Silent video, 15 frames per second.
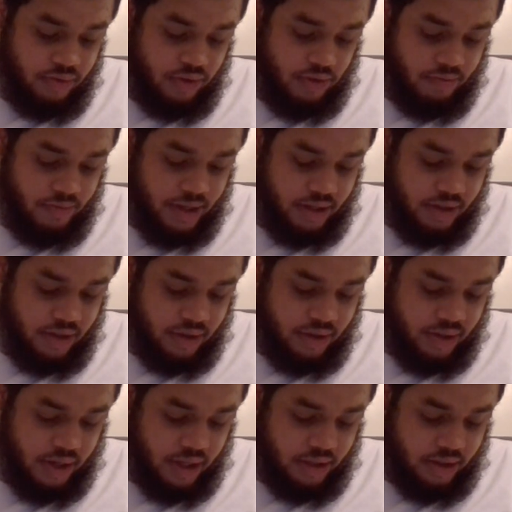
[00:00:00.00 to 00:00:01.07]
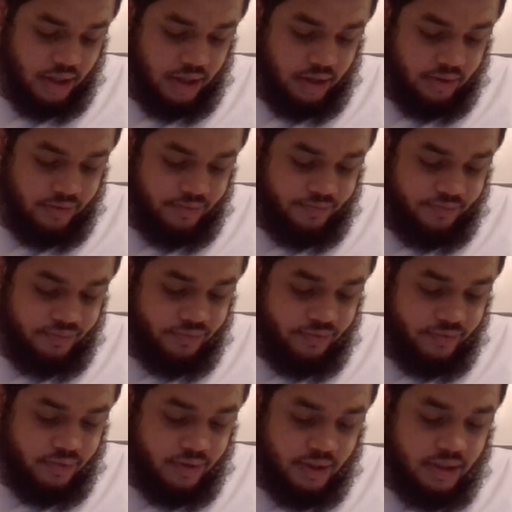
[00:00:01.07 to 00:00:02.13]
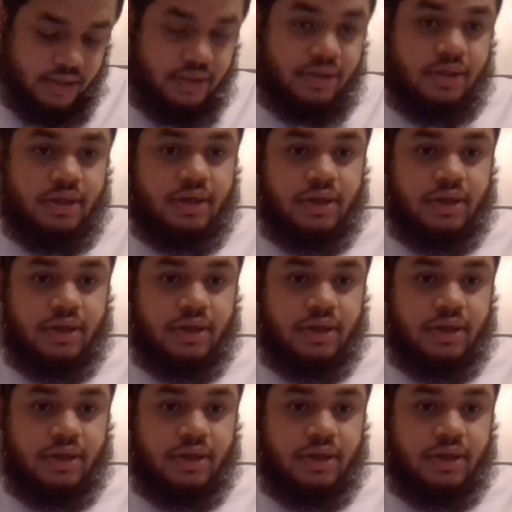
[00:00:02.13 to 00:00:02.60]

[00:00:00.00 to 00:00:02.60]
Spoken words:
make nothing like that. This